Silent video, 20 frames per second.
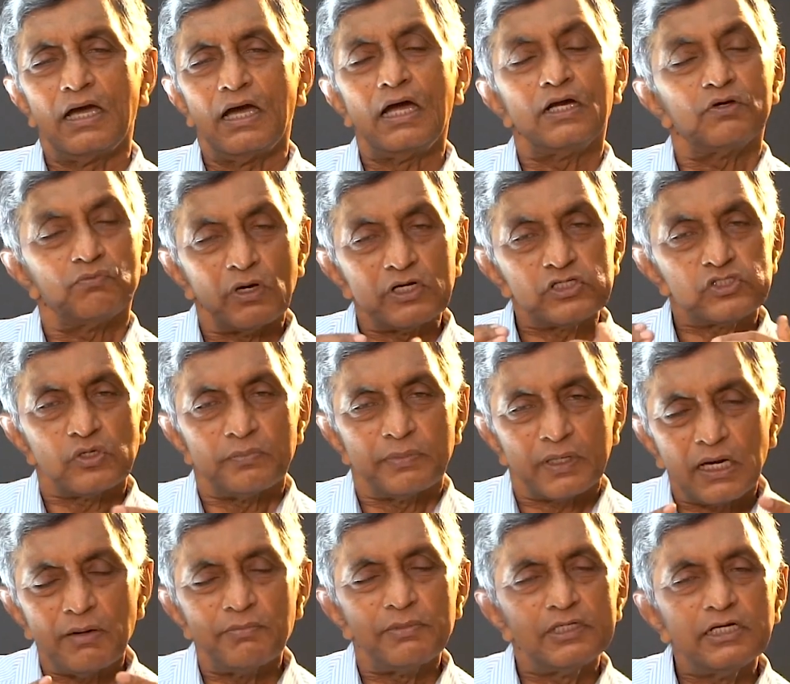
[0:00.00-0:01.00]
And once you
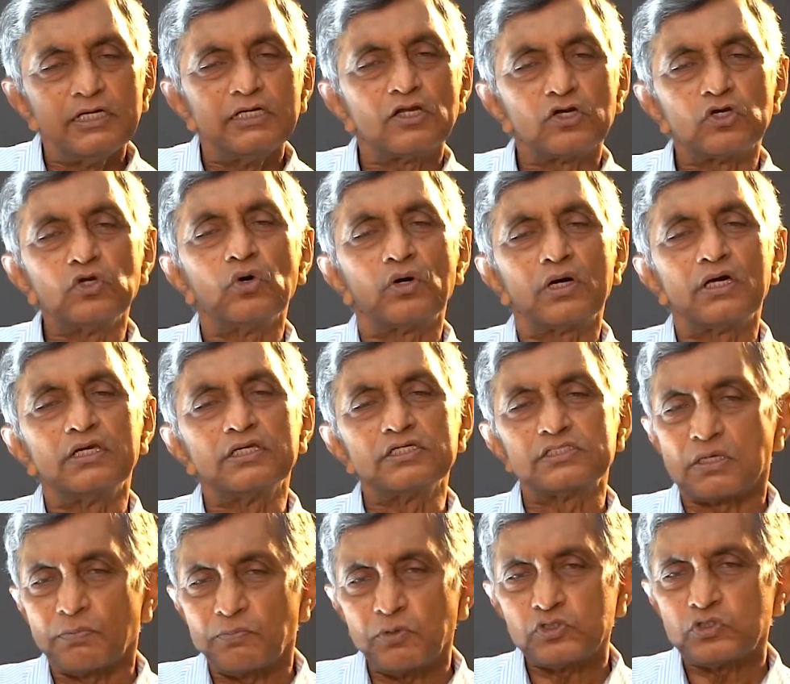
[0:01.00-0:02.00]
become a leader locally,
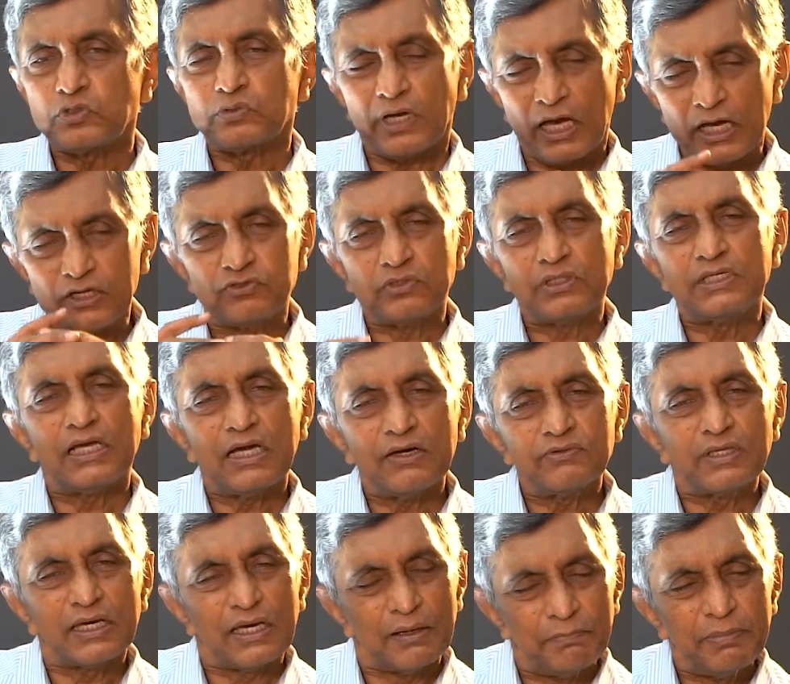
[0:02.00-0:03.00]
supposing you actually have
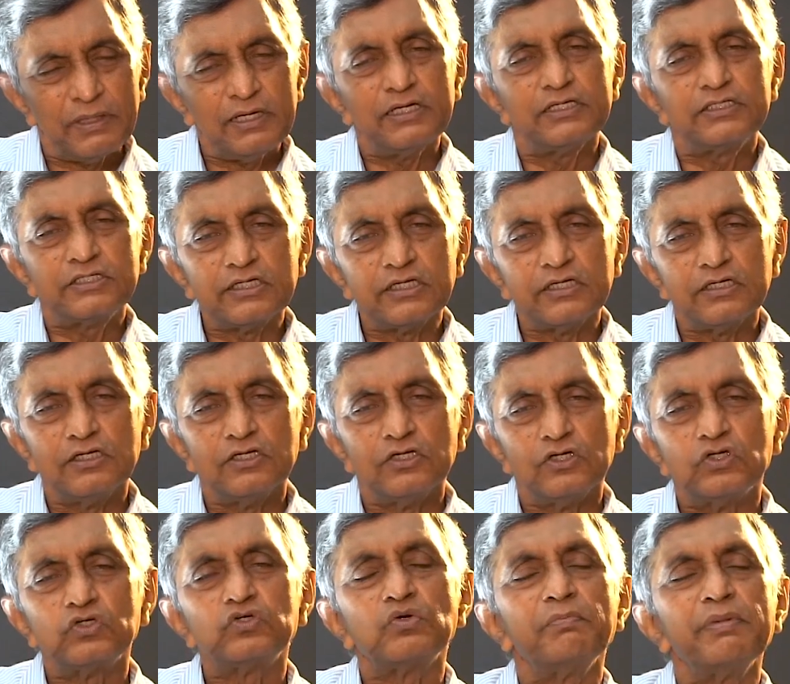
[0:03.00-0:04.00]
the ability
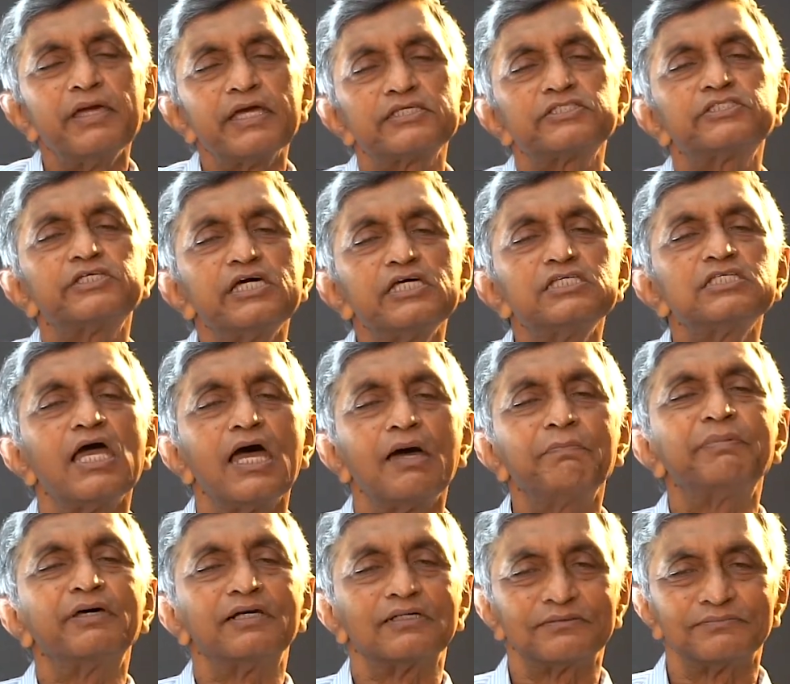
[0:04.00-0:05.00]
to make change
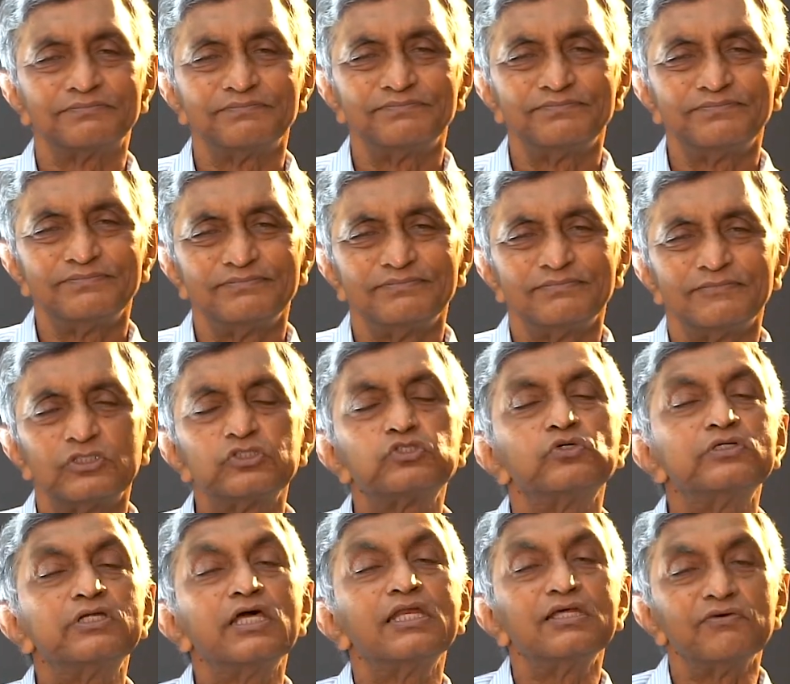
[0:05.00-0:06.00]
happen, to
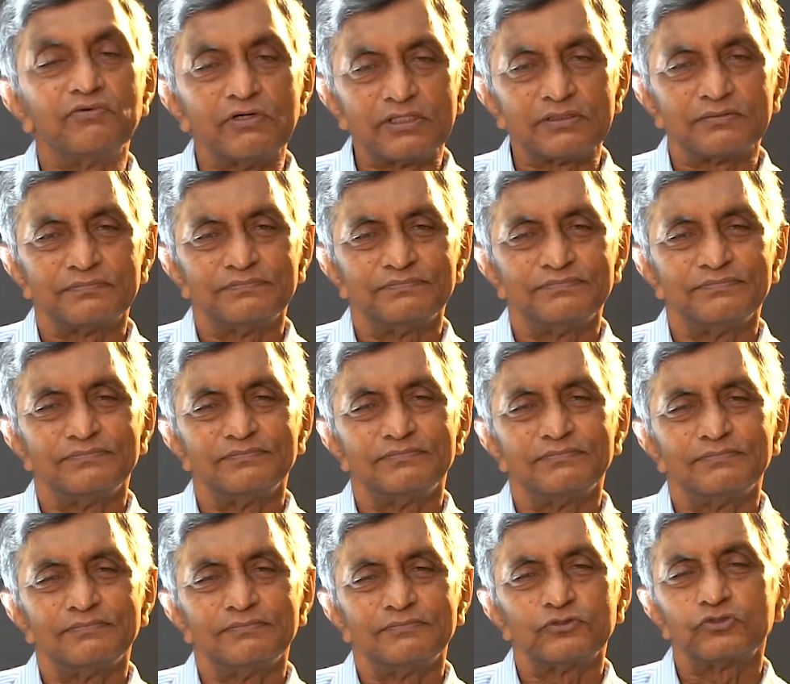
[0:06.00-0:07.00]
deliver,
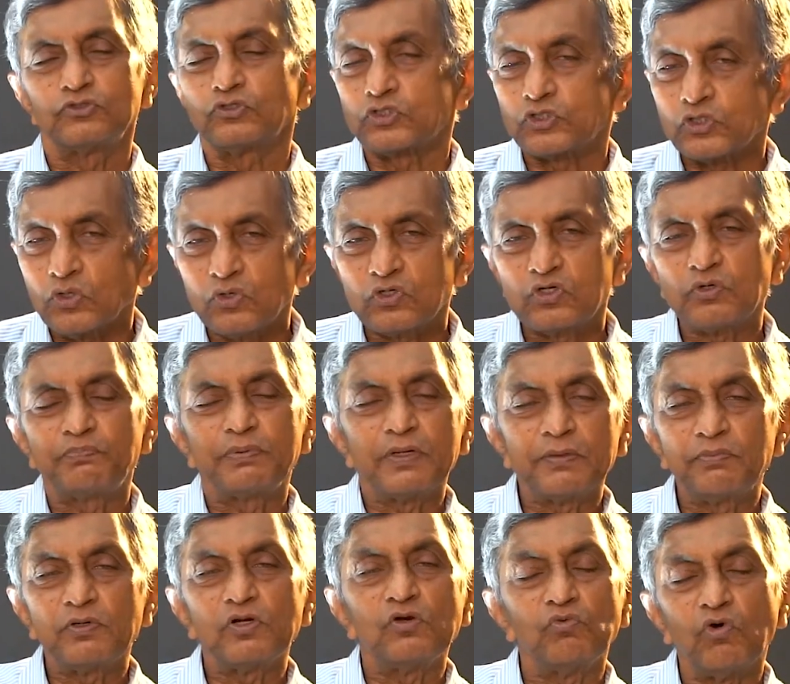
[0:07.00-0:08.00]
to show to
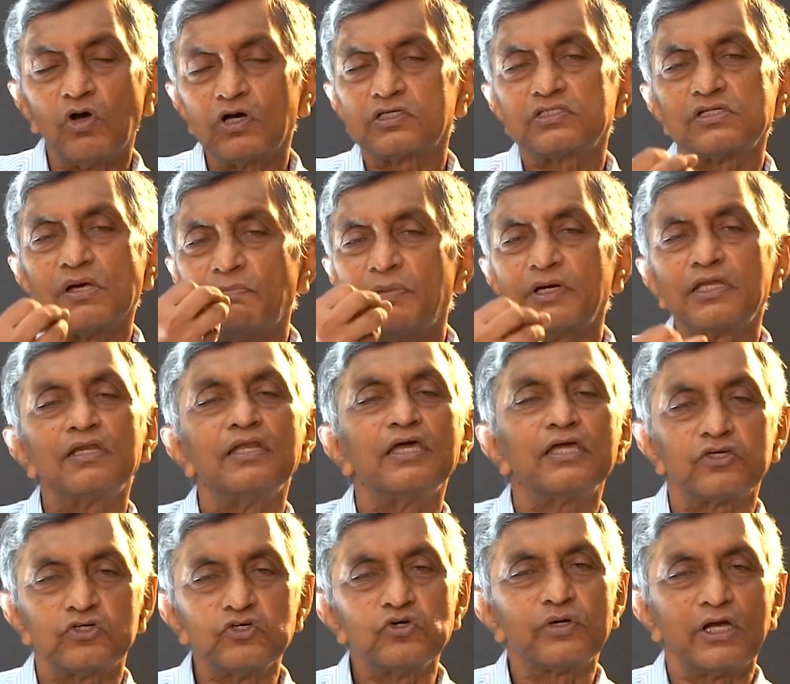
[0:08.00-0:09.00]
people what somebody
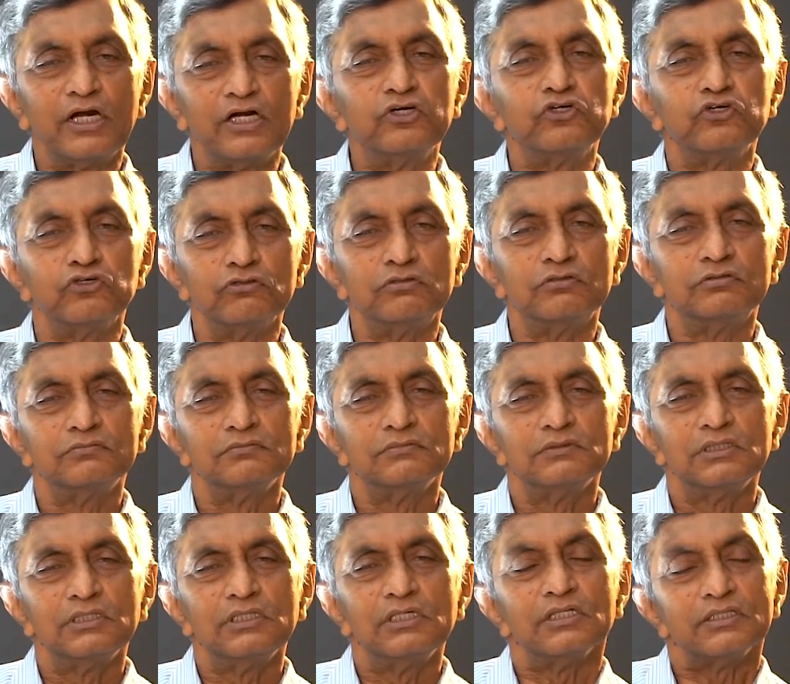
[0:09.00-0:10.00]
like you can do,
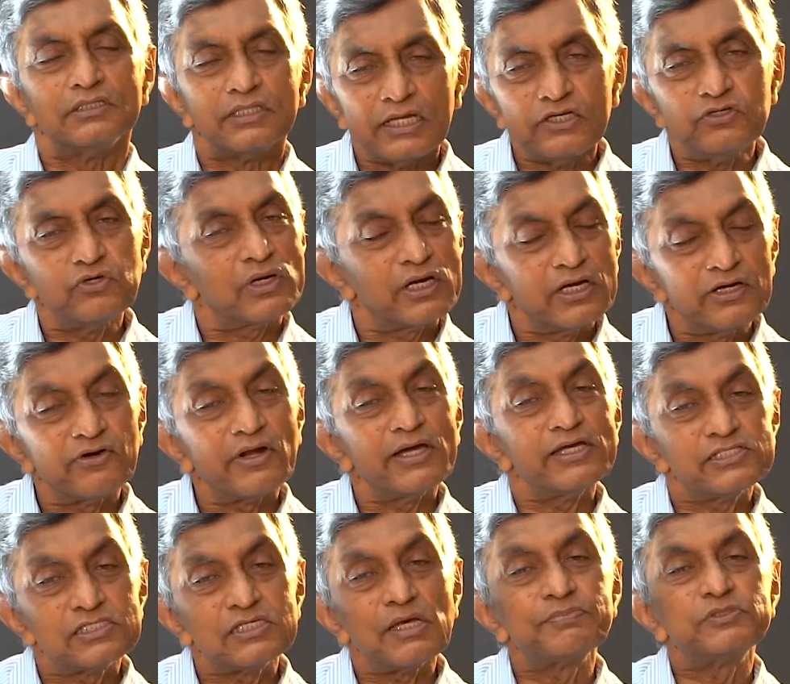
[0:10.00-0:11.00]
then you can
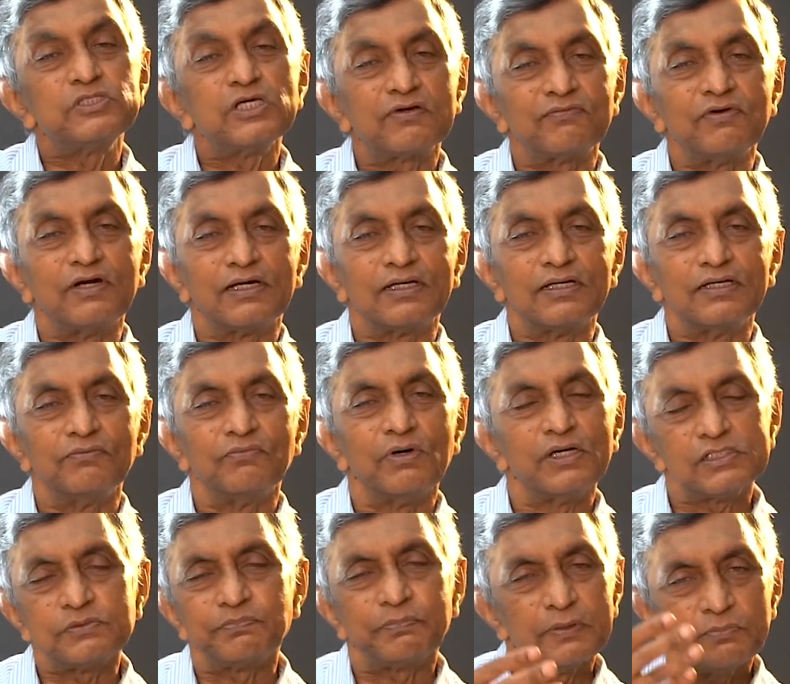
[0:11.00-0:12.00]
rise subsequently.
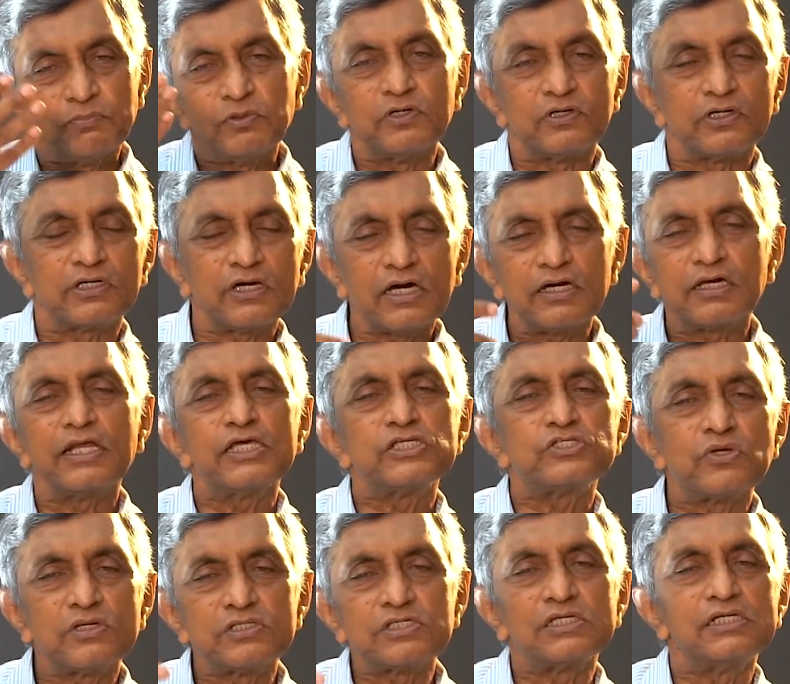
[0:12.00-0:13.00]
Once people recognize
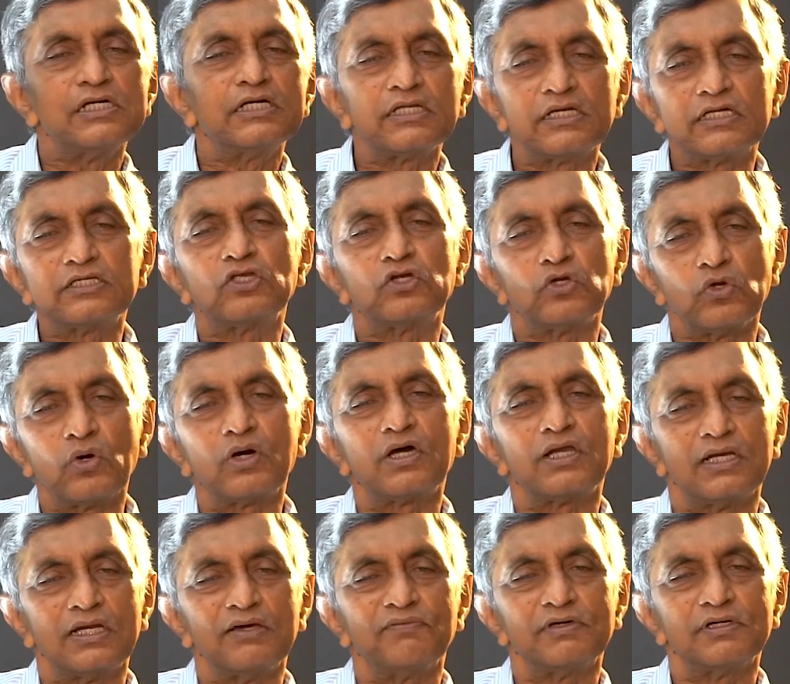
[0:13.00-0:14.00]
you as a leader at the local
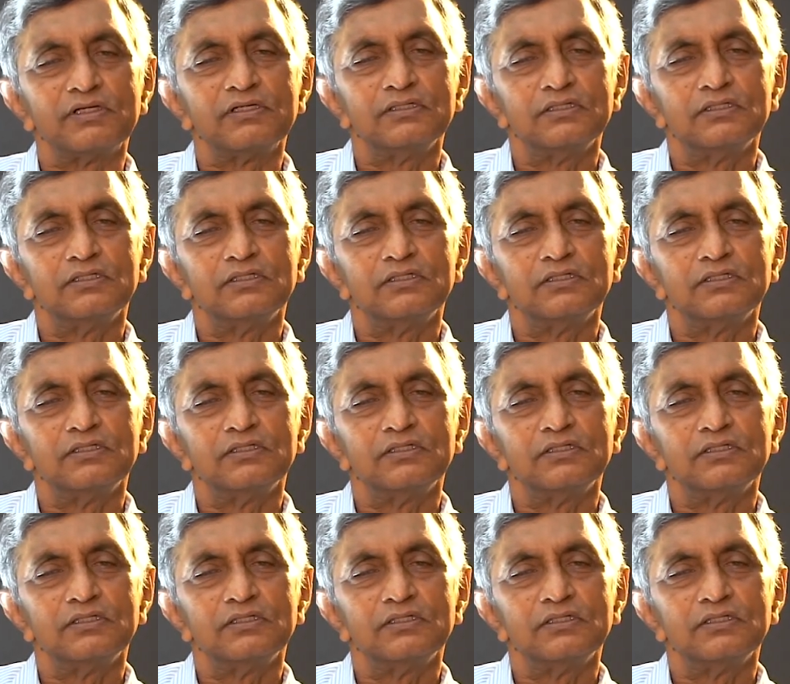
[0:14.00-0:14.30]
level,